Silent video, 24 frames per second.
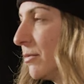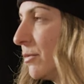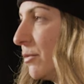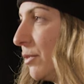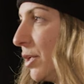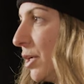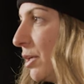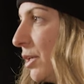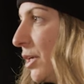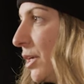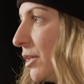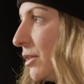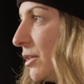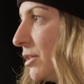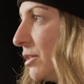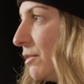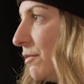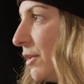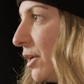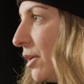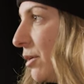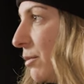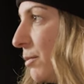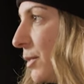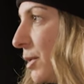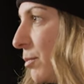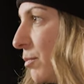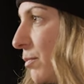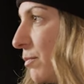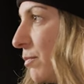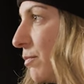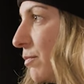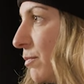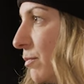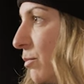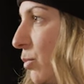really in the development
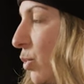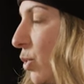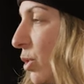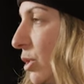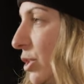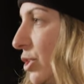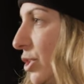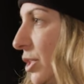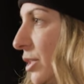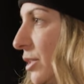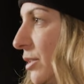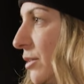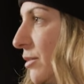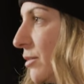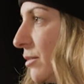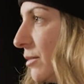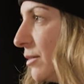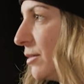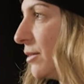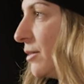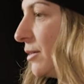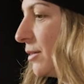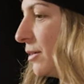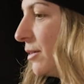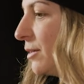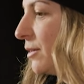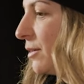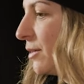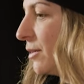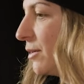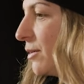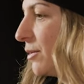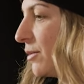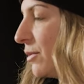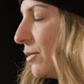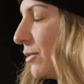portion,
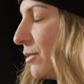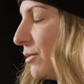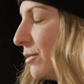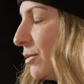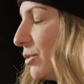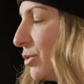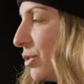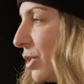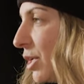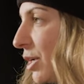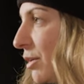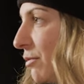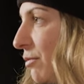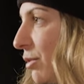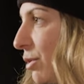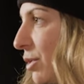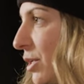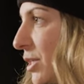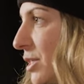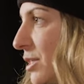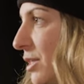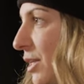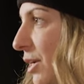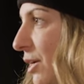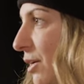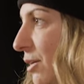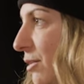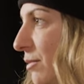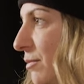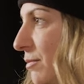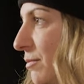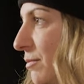try to focus there.